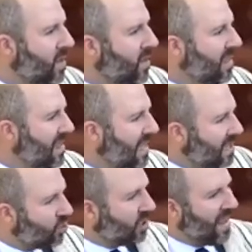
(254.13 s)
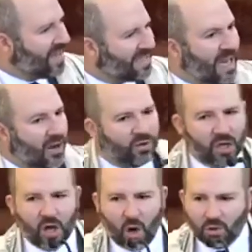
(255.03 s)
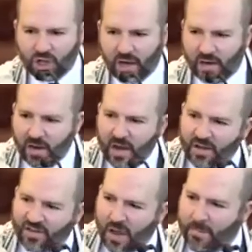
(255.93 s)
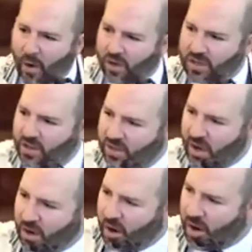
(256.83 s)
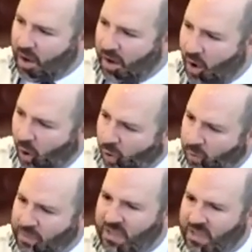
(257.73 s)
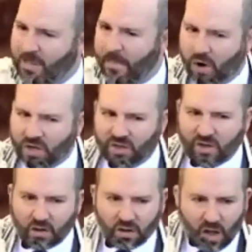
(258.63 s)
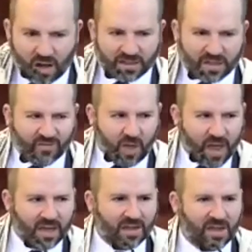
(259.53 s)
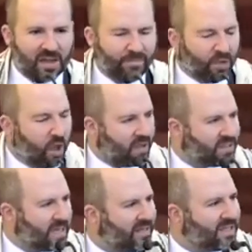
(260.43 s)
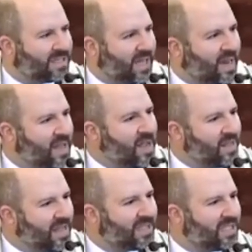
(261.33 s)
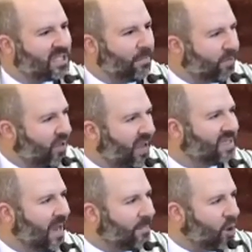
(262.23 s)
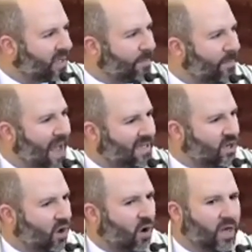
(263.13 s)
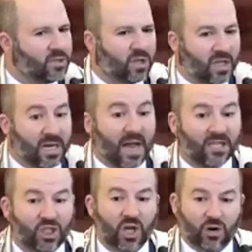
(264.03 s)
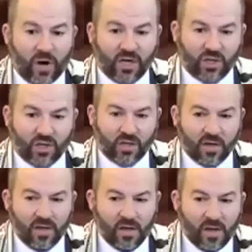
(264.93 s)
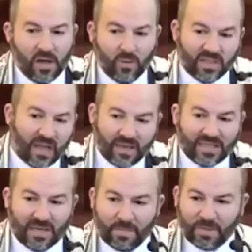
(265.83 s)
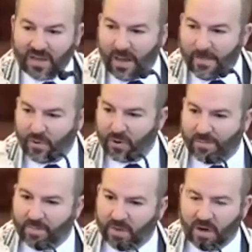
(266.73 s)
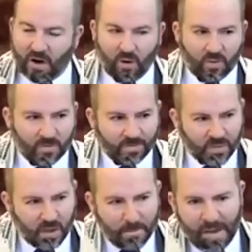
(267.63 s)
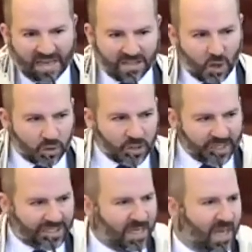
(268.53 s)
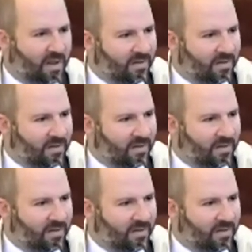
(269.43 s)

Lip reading: That the Israelites settled in Goshen, they marked their homes, they marked their lots of land and they plots, and they said, this is the place I'm going to pass on to the next generation. It was not simply they put up, Beit Olitzky.